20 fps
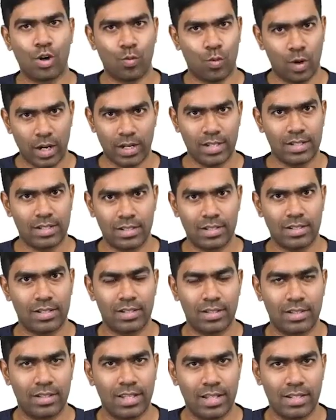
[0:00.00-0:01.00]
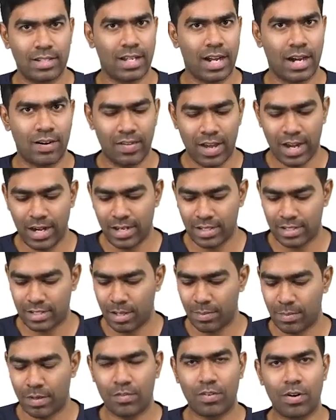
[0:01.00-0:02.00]
know what is this and where it is
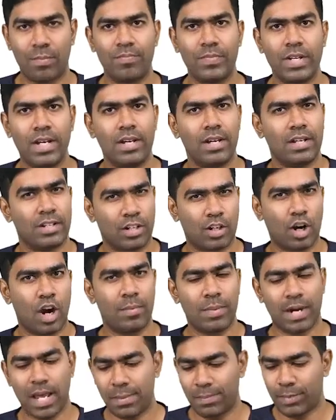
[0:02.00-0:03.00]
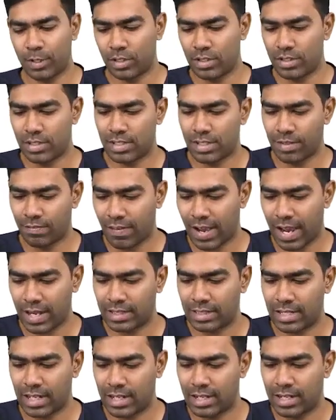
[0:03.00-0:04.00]
coming from. The common hypothesis is the
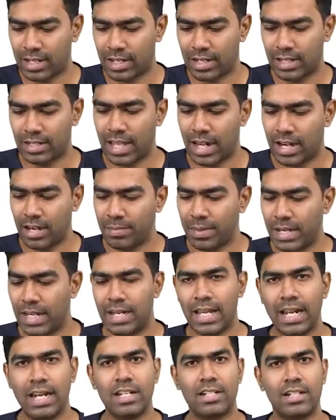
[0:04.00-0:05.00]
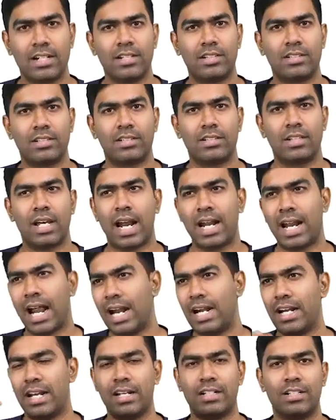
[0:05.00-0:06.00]
fact that there will be deletions and
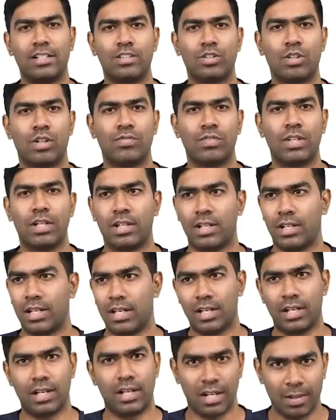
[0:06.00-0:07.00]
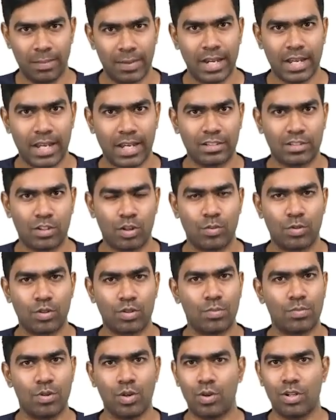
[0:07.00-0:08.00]
alterations of the remaining X
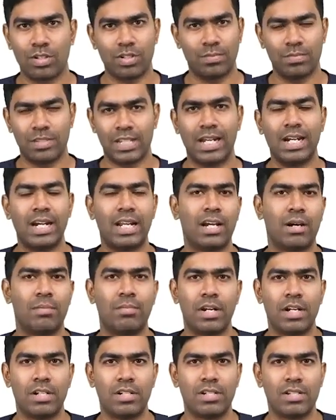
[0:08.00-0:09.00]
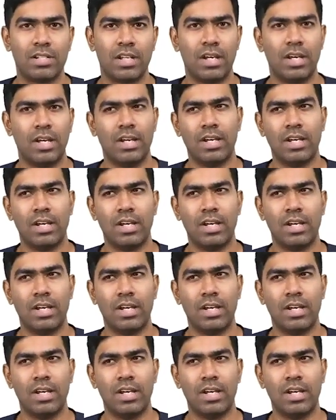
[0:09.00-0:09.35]
chromosome due to some genetic aberrations